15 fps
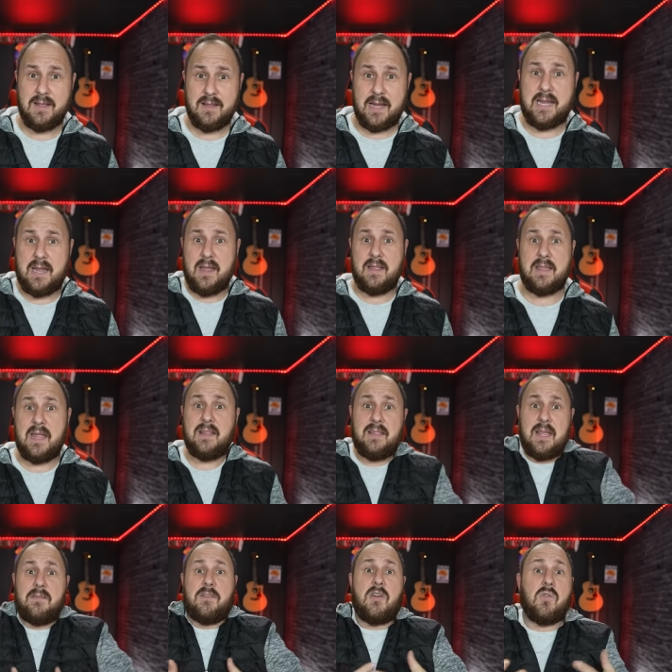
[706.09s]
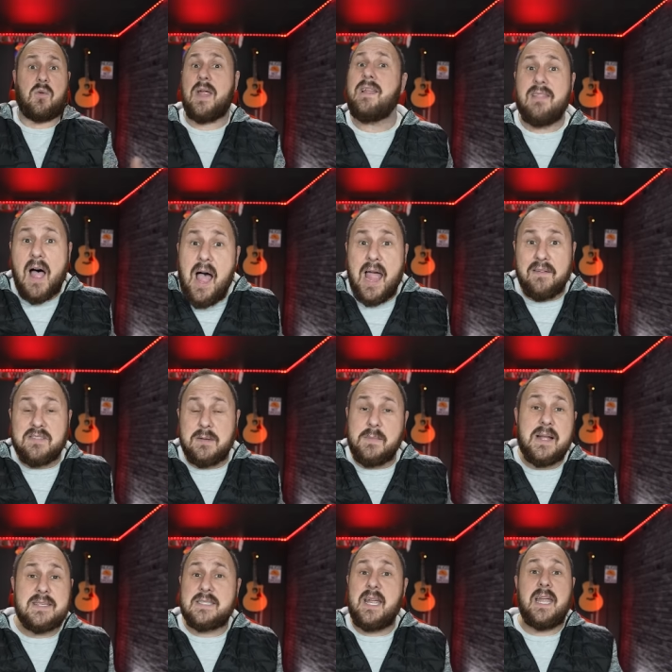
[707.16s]
Like they live great lives. I'm
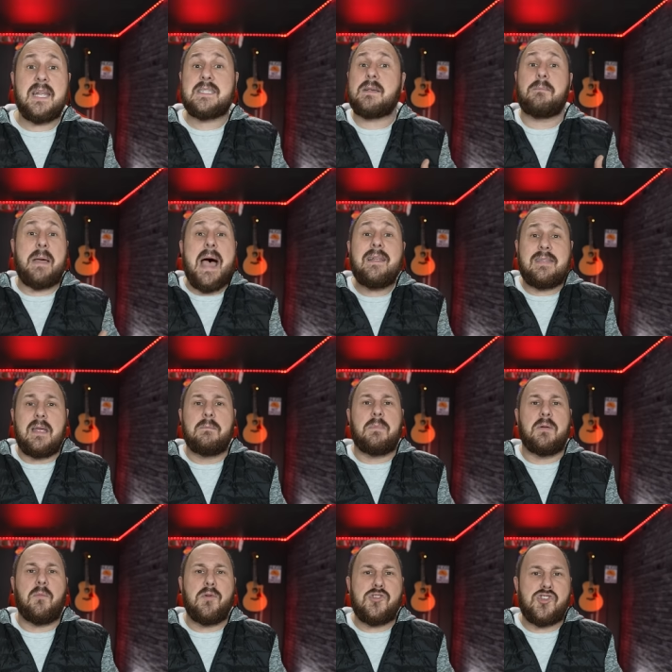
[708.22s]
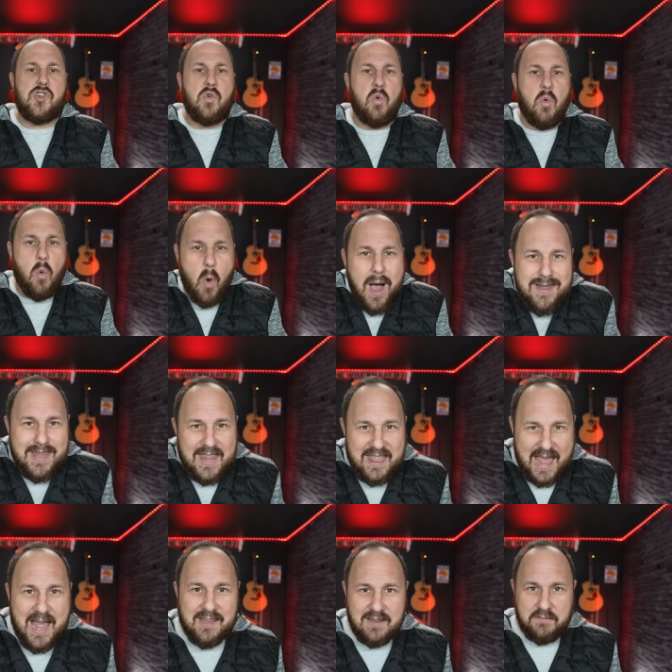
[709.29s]
not saying it's a bad thing, but would you want
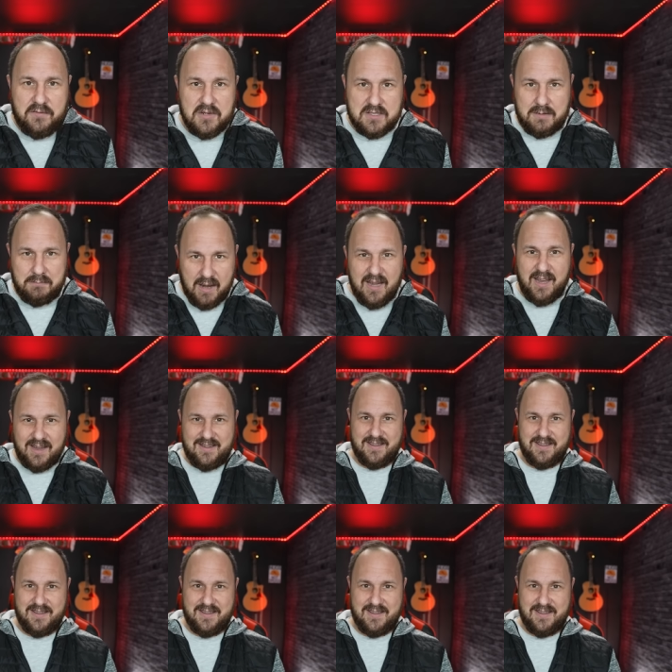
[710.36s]
that for somebody?